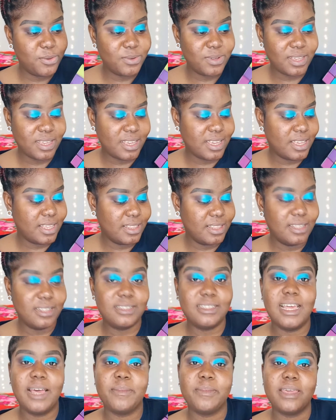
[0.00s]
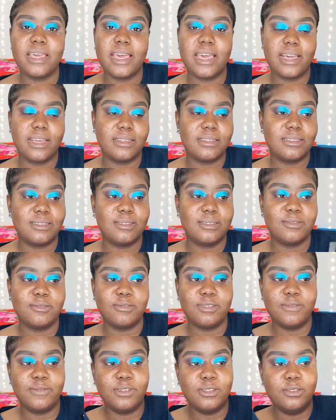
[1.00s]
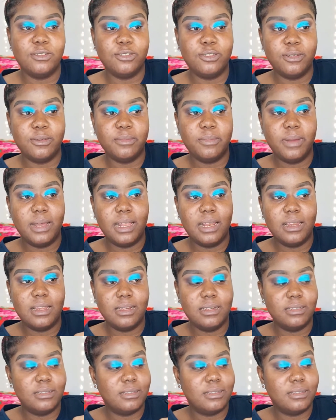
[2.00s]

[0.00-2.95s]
in the Tammi X Revolution palette